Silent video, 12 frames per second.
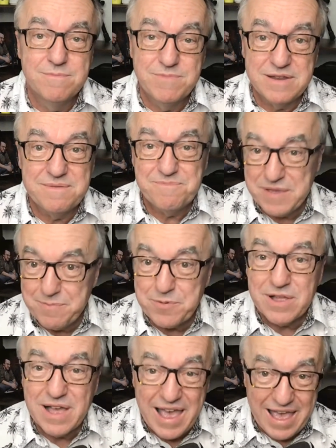But
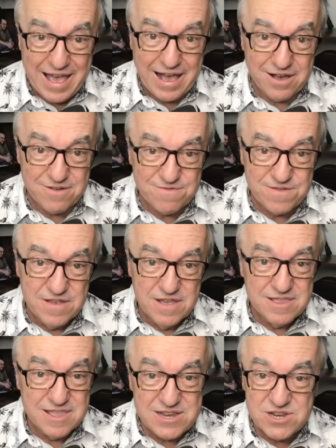people have.
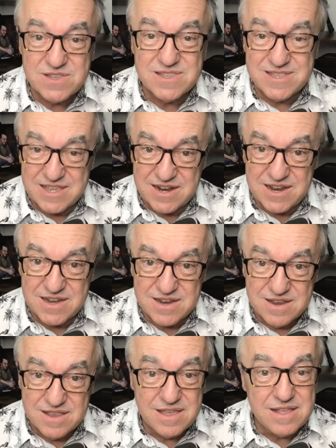They just did it,
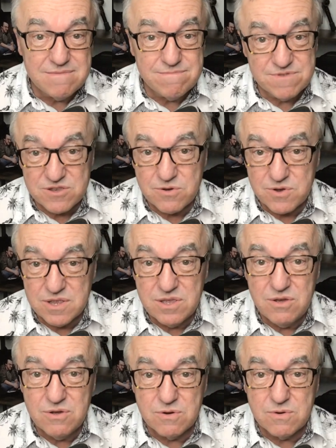and so can
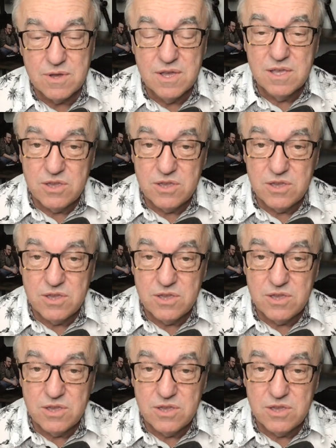you.